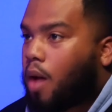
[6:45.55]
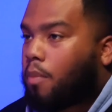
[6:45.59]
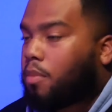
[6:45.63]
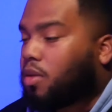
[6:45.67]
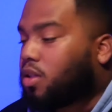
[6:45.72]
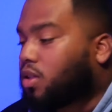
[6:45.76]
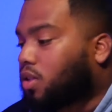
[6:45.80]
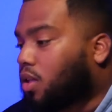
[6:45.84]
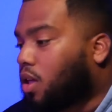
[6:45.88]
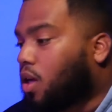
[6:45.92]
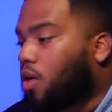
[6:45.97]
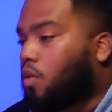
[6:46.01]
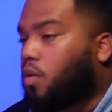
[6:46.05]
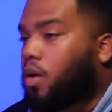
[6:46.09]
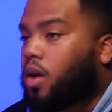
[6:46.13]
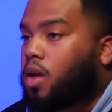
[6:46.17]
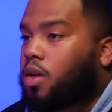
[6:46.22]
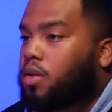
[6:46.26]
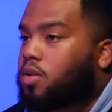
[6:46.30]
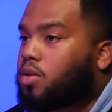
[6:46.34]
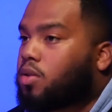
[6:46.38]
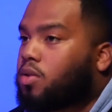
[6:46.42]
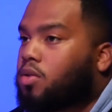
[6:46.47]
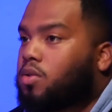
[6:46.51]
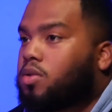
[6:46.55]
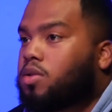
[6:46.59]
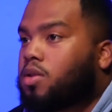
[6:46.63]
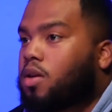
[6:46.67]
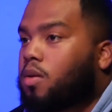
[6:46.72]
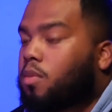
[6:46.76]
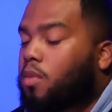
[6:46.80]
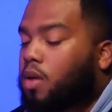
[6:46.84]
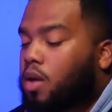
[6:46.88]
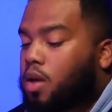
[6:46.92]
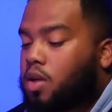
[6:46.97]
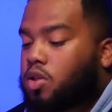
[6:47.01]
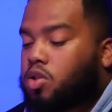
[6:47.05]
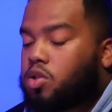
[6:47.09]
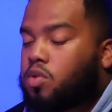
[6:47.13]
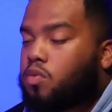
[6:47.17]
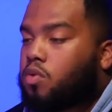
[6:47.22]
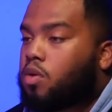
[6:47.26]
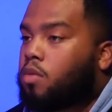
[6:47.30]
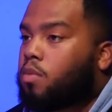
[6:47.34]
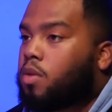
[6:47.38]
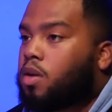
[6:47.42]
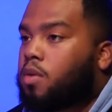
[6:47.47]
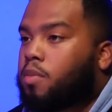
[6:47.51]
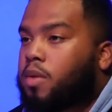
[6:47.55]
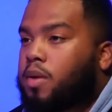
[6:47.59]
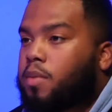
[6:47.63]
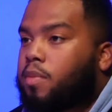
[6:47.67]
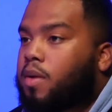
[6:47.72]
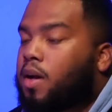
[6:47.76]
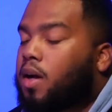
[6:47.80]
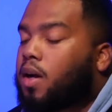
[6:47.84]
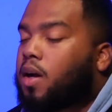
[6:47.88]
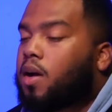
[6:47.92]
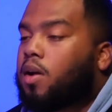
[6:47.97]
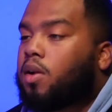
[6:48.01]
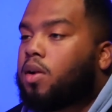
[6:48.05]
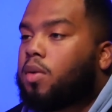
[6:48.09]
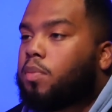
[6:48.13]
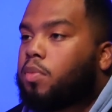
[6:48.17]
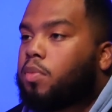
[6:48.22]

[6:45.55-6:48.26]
going to stay away until you tell me that you want me to be back all up